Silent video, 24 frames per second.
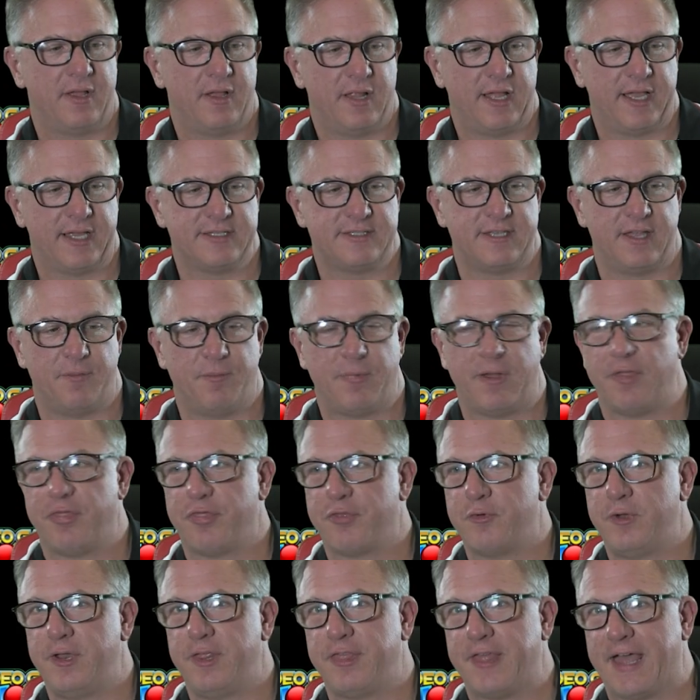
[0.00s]
Like I said, about
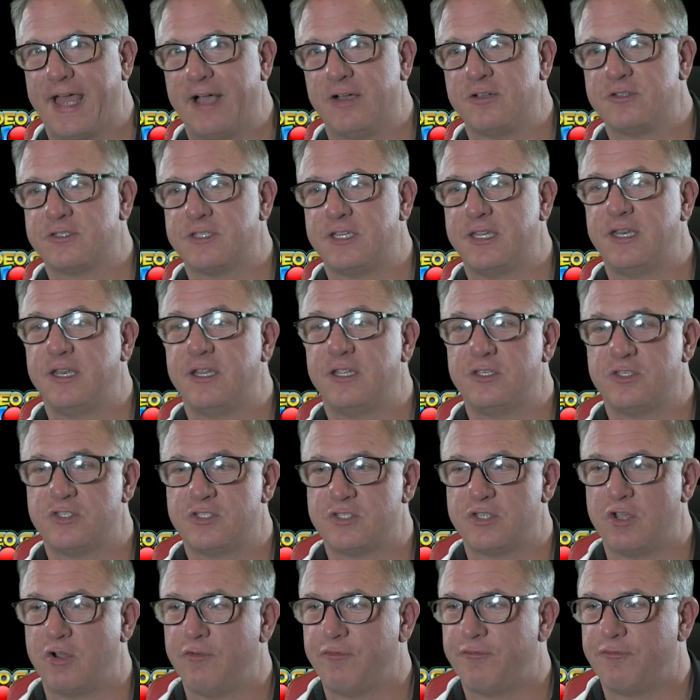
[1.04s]
3,000
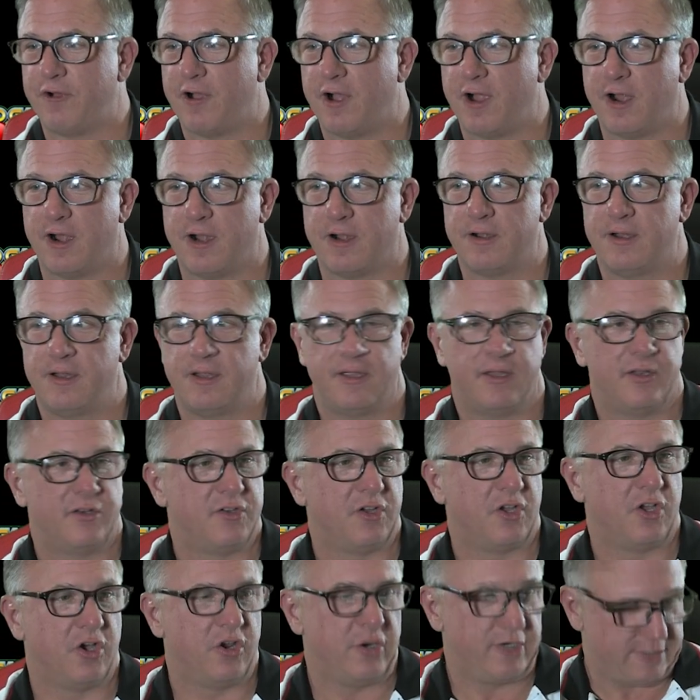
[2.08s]
so far
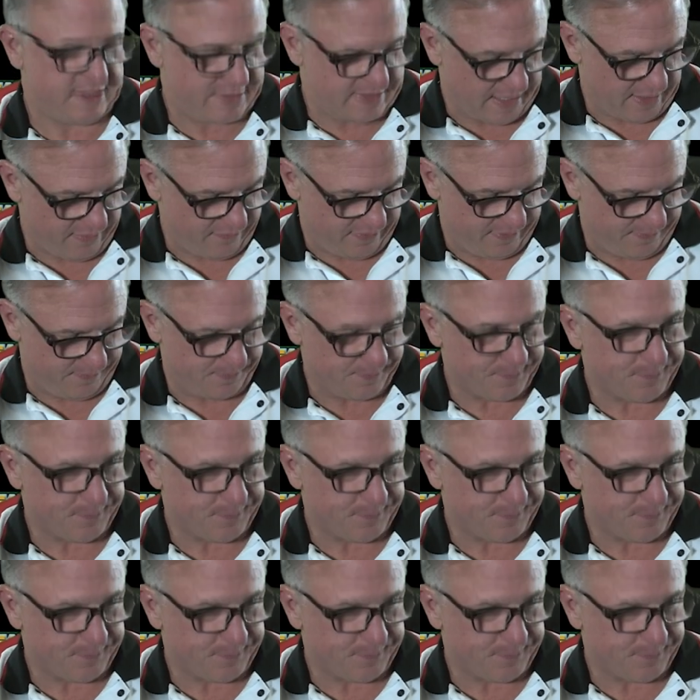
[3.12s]
to go to 7.